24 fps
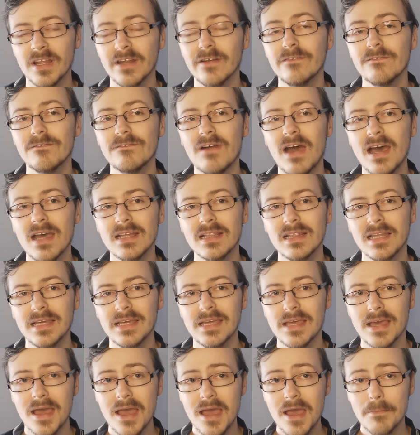and
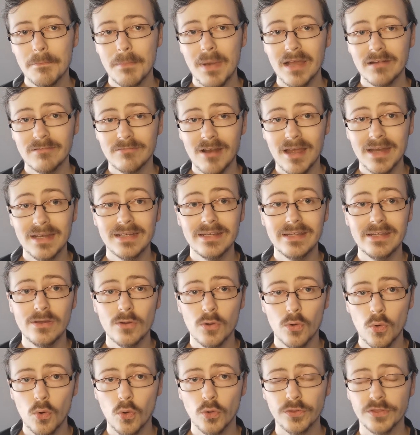finally by Randy
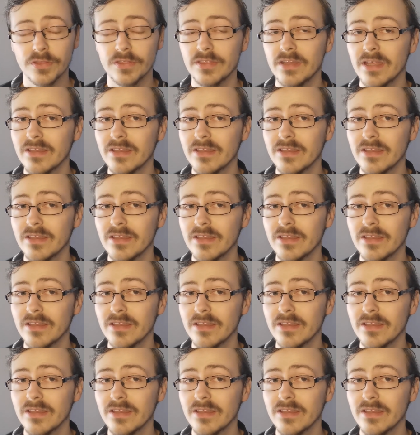Orton.